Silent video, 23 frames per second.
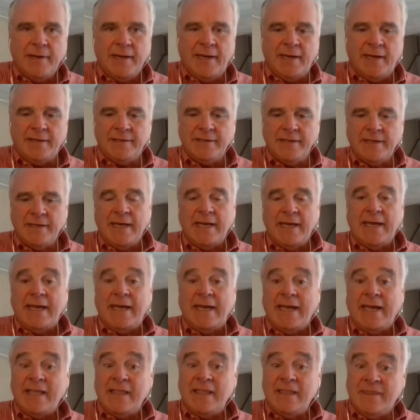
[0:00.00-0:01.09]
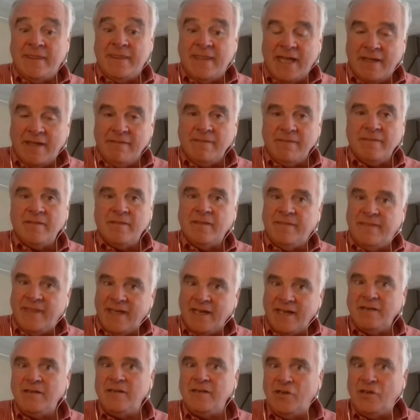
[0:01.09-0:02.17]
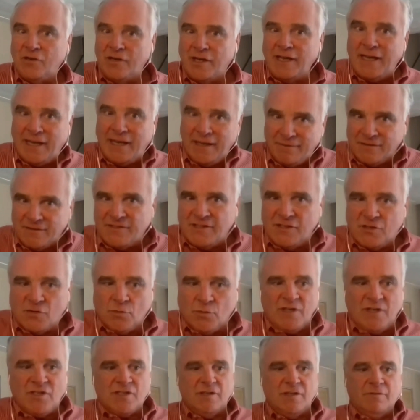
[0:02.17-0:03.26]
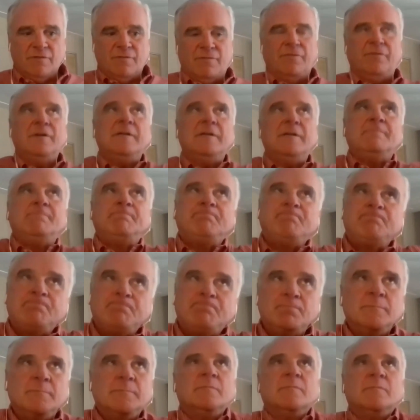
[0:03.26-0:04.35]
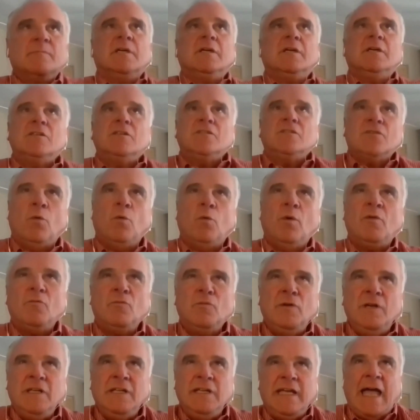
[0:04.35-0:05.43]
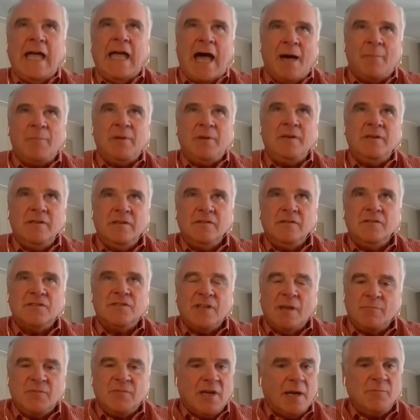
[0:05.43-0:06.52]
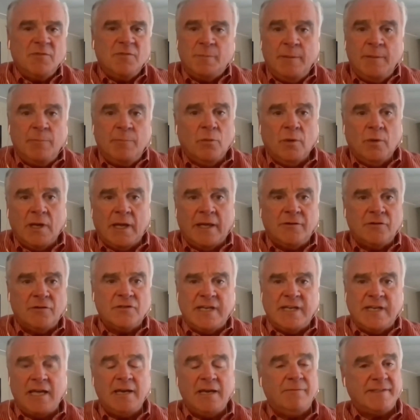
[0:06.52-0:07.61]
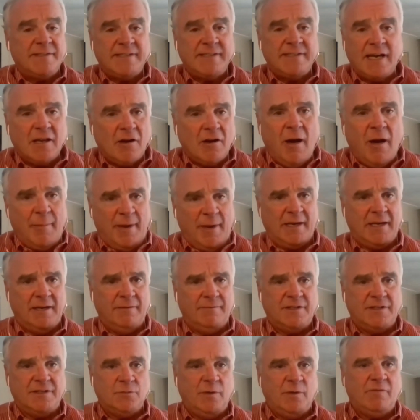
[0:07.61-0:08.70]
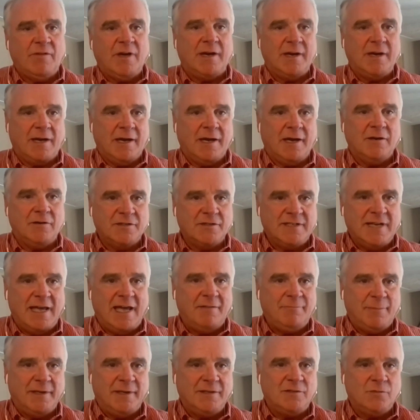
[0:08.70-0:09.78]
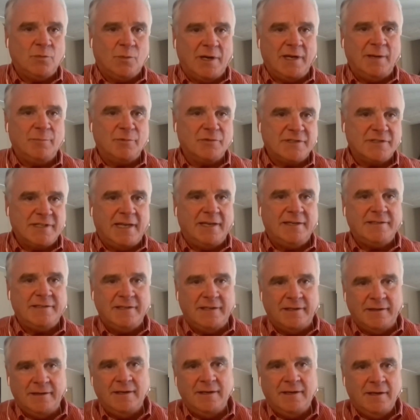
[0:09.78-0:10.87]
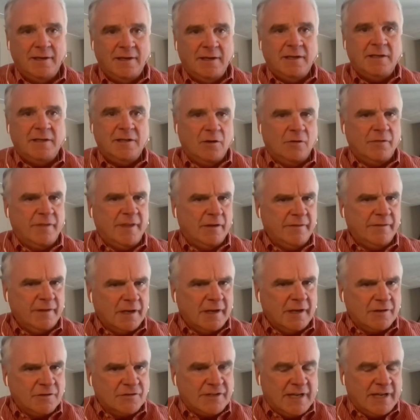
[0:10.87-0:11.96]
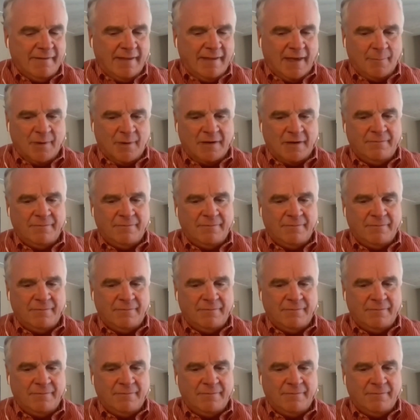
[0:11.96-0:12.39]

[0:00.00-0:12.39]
And it's interesting. Then you can get the situation of, so what really happened? Sometimes people will understand if it's economic, if it's, we've got to cut our staff by 20%, and they'll understand that.